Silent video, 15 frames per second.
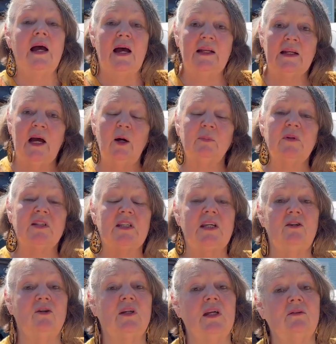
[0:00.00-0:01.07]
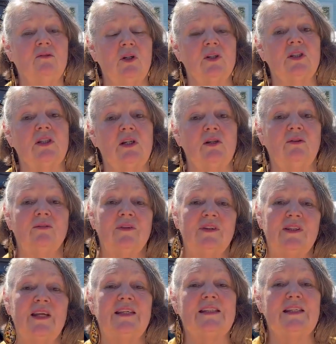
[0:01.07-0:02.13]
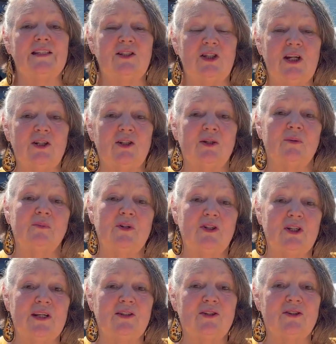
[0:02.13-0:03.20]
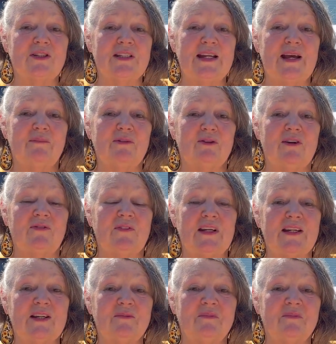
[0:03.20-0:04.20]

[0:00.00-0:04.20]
And I hope to see you again real soon. This is Ginger with Ginger Snap Thrifting.